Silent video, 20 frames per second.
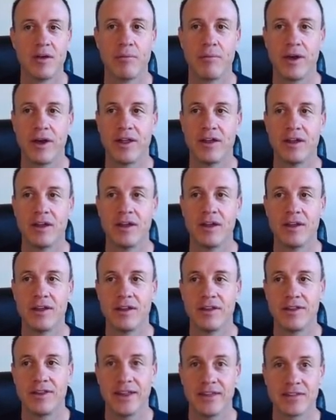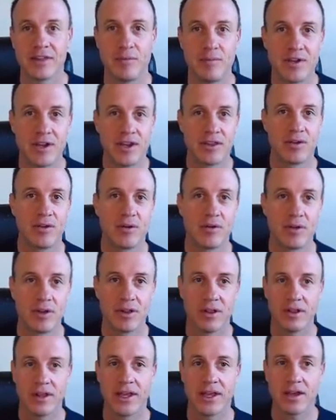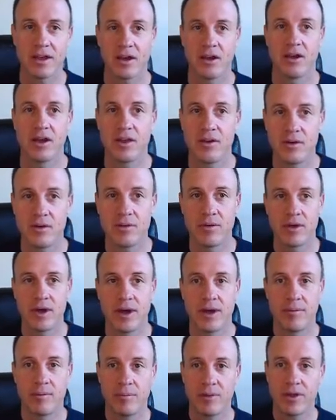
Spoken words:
but that's going to be another link or another